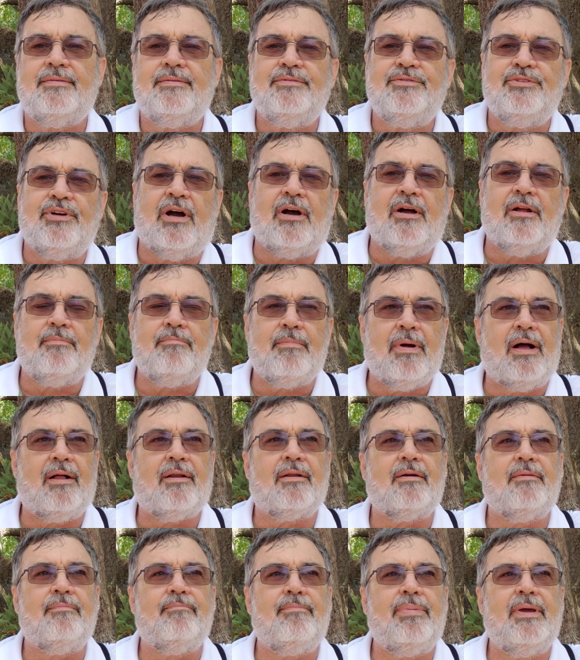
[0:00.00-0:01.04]
John
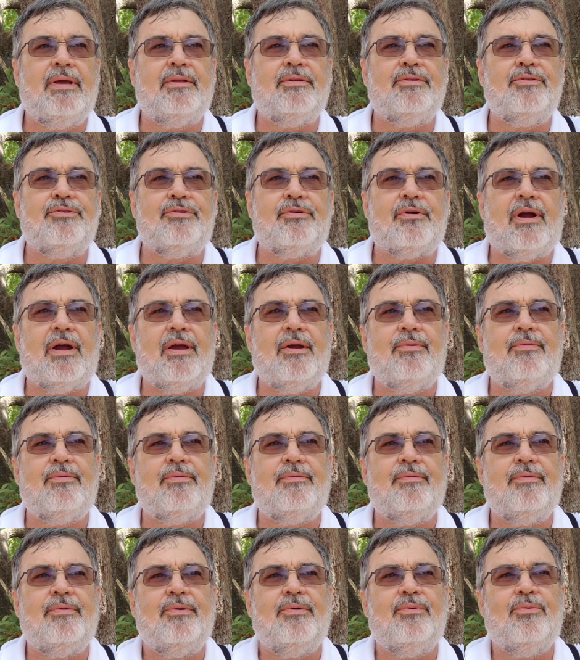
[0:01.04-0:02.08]
Malcolm Pittendray,
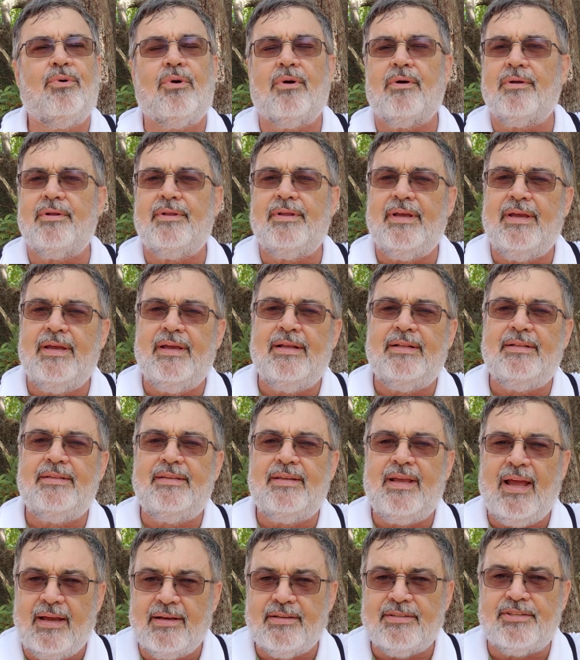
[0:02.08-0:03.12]
worked in
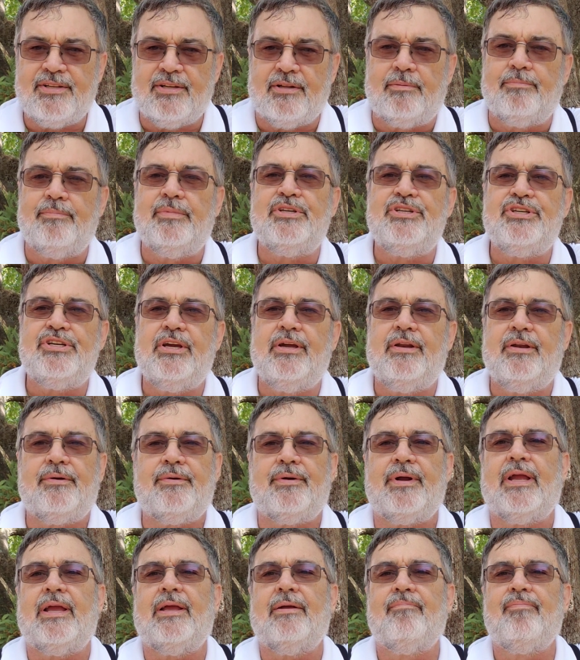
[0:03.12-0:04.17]
textile
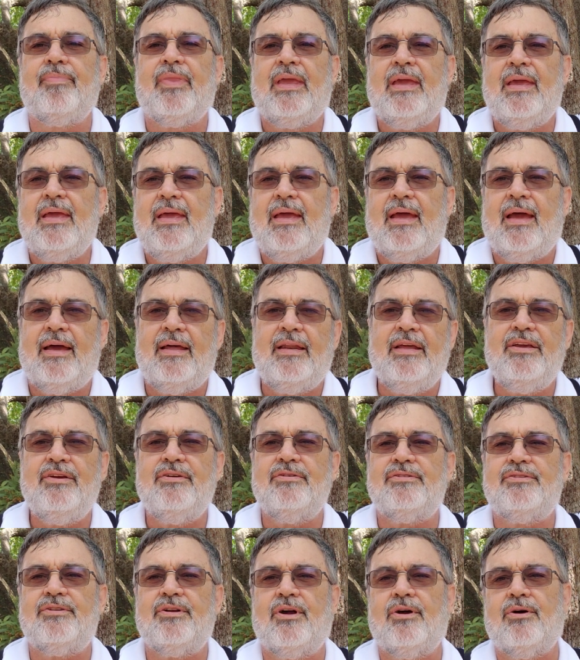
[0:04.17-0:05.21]
machinery, and he
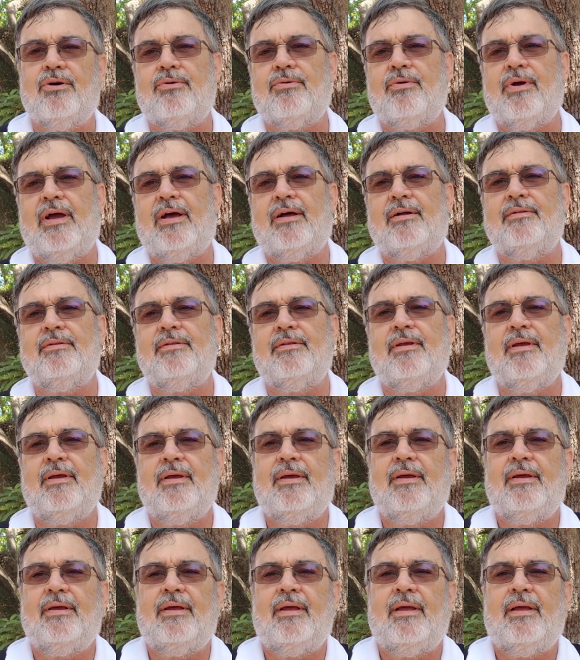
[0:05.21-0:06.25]
used to go around
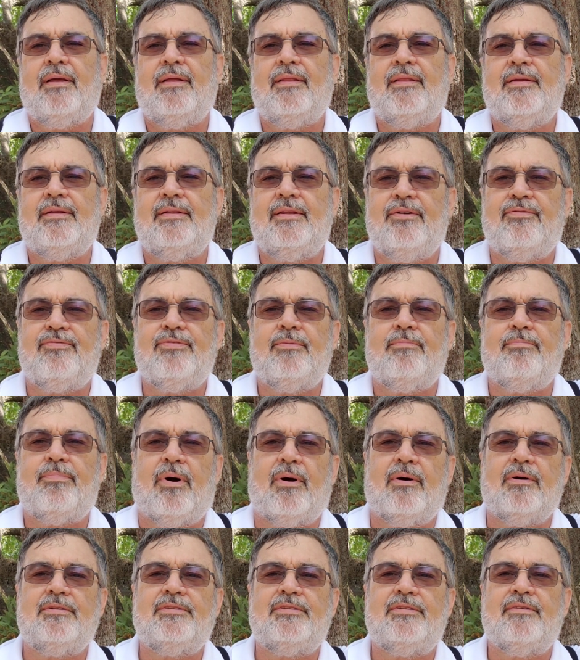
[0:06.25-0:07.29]
the different
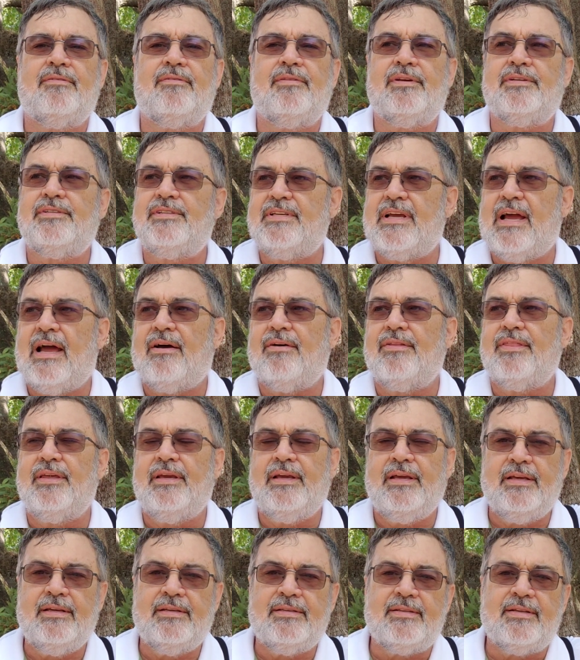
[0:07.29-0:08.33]
parts of the
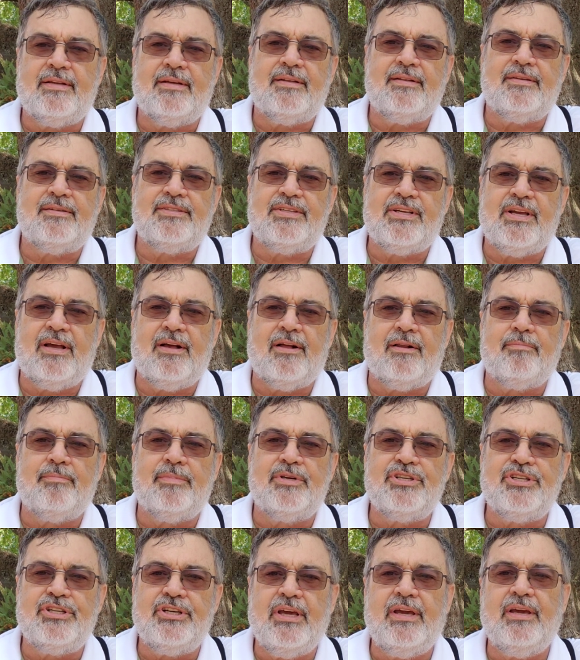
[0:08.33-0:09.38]
southeast and sell
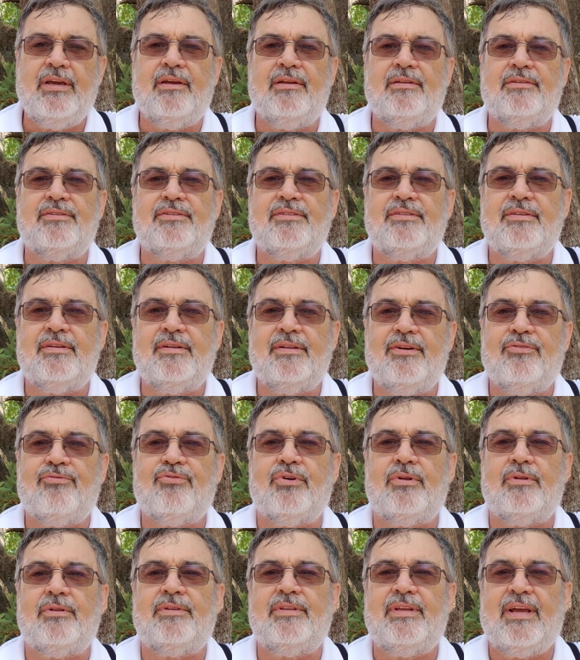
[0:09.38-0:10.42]
machines to
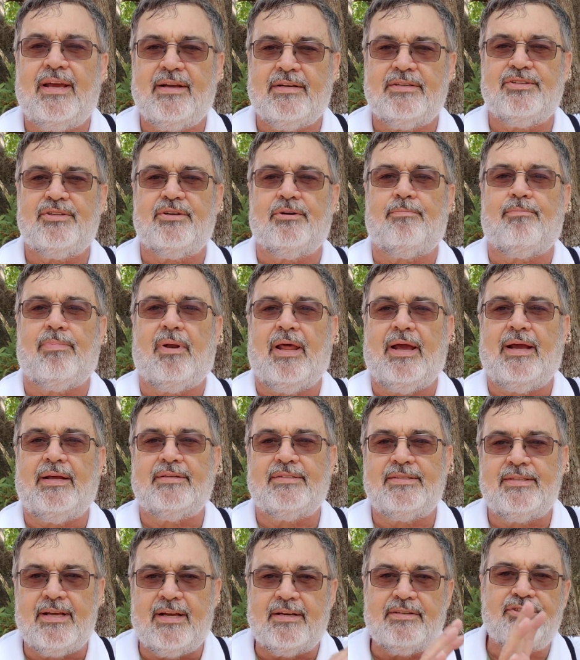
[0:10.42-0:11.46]
different textile
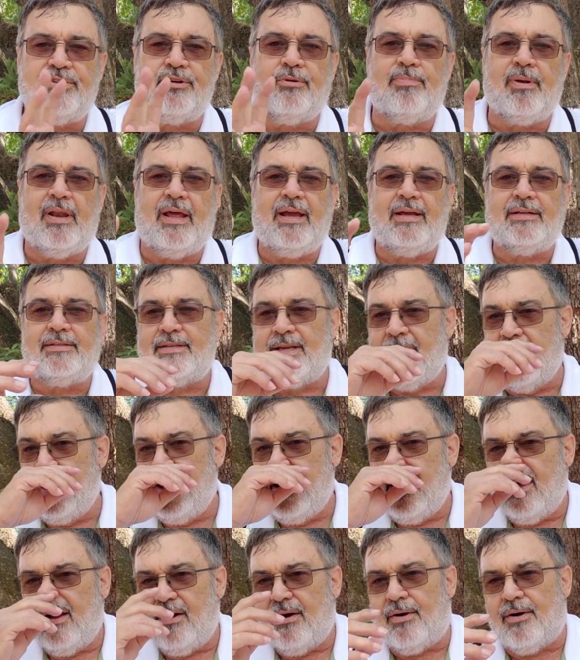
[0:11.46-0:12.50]
plants. Textile plants
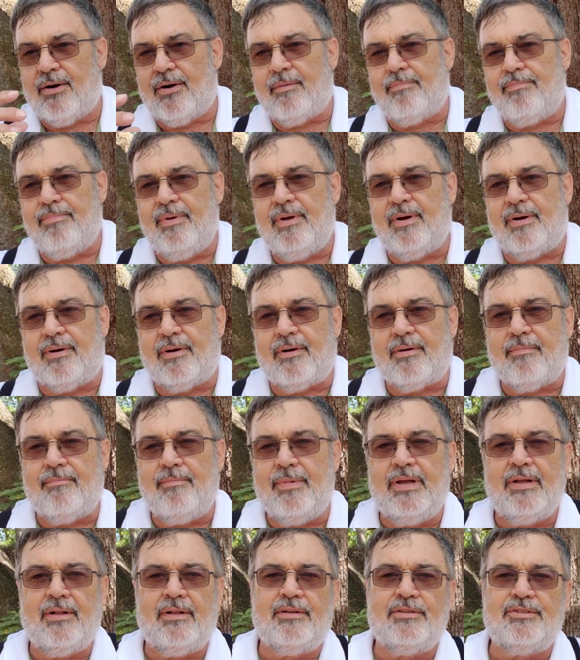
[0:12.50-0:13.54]
are
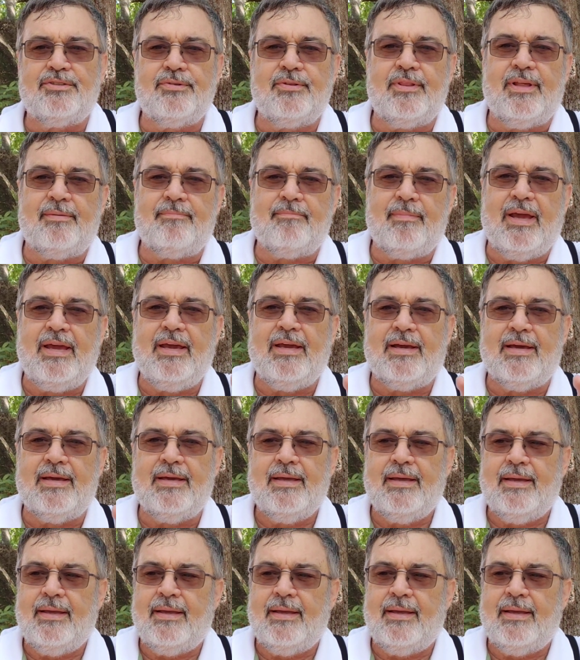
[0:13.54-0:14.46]
mills that make